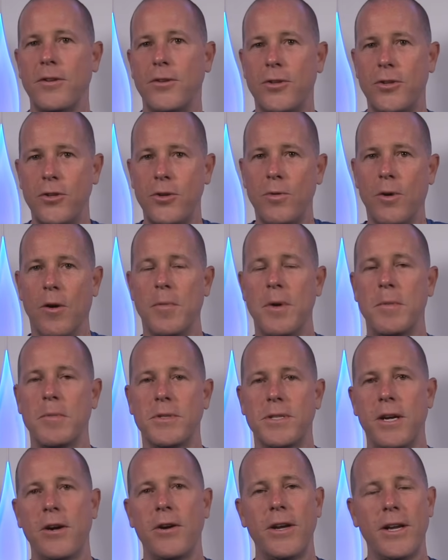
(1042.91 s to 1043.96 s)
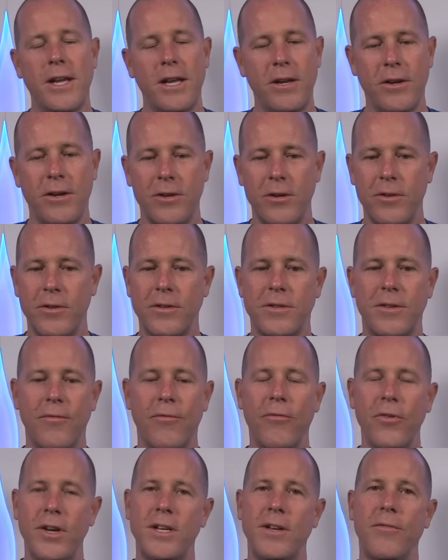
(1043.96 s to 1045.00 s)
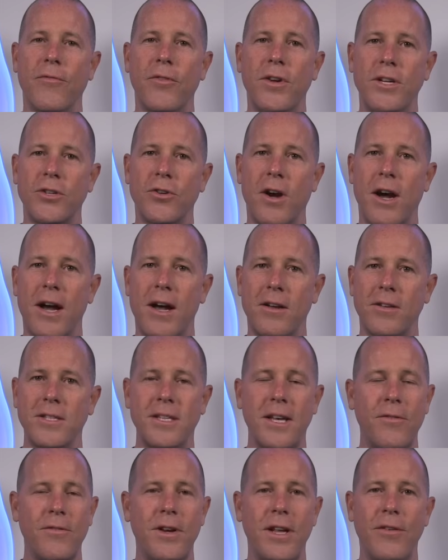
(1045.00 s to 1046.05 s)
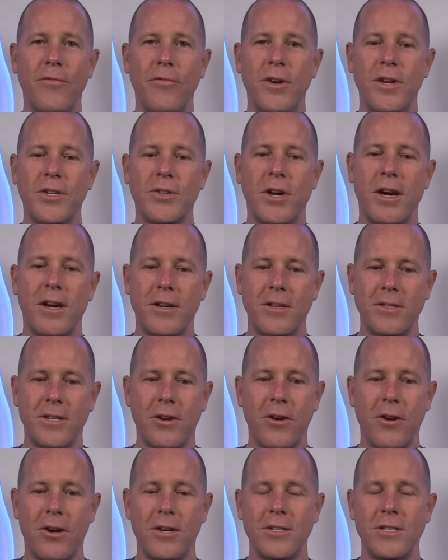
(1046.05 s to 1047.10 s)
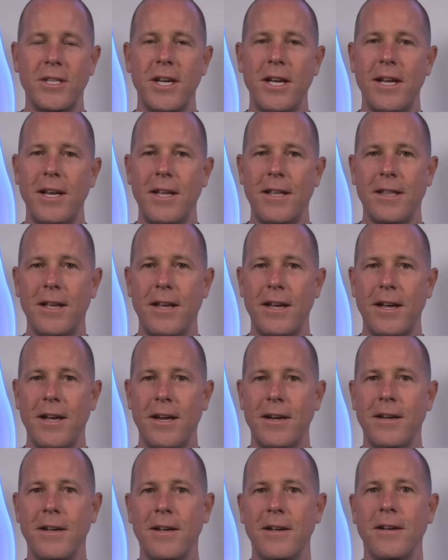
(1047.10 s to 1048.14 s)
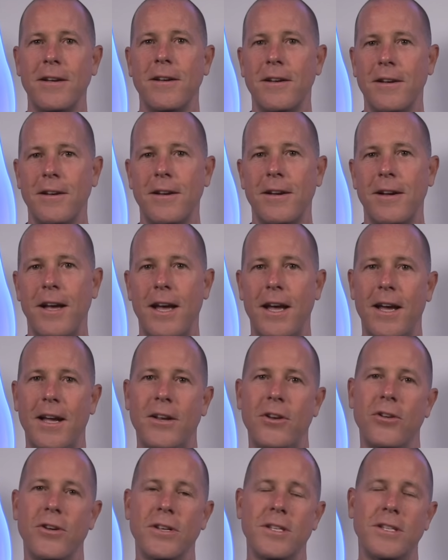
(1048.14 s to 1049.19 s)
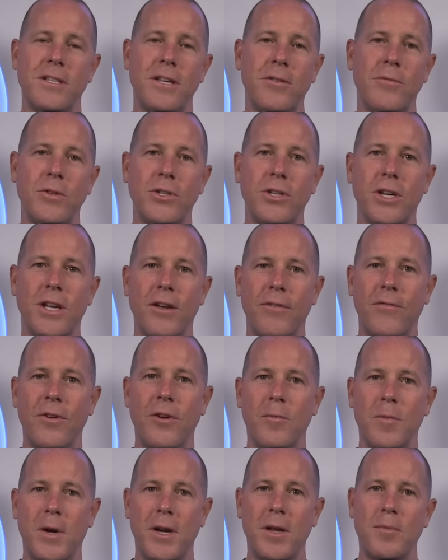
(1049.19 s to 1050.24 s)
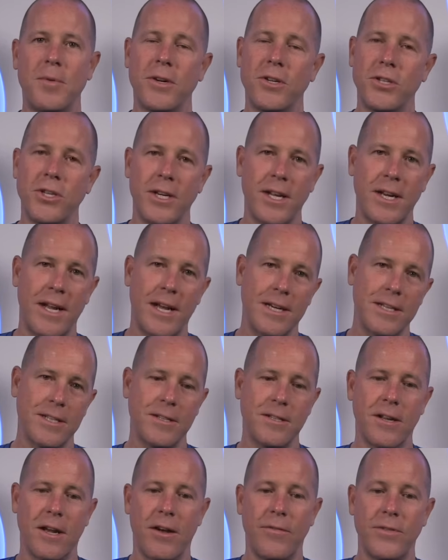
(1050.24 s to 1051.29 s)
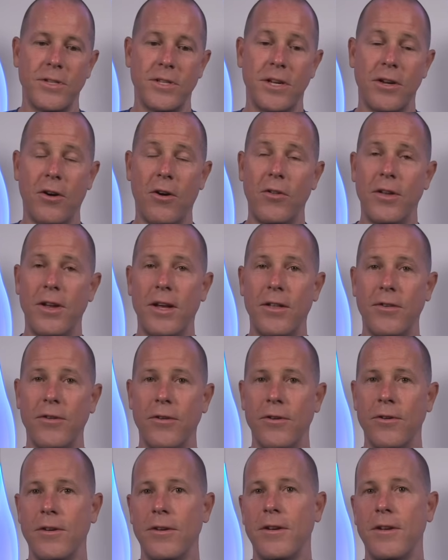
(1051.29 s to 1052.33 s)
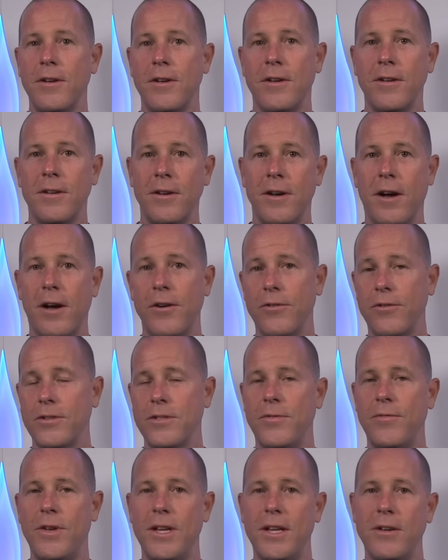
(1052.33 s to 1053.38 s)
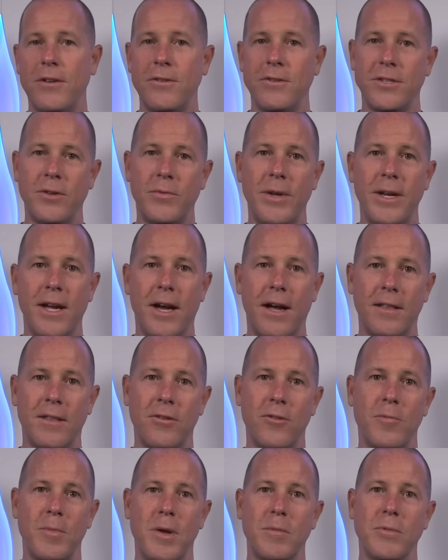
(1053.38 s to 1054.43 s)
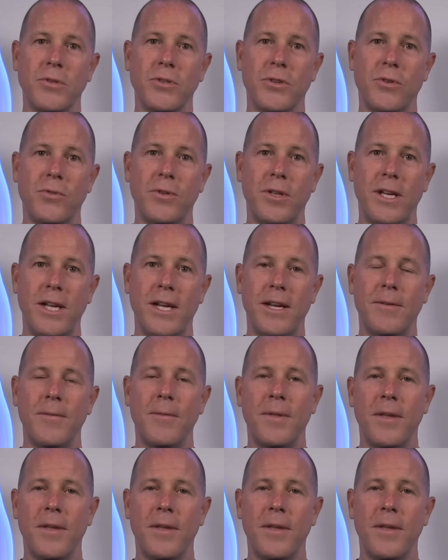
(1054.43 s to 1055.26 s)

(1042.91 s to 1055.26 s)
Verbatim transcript: to our members area. Again, you can do this free free trial, seven day free trial doesn't cost you anything, and you can see what you get for your money. Plus, you get access to obviously all the other hundreds of videos that we got that are members only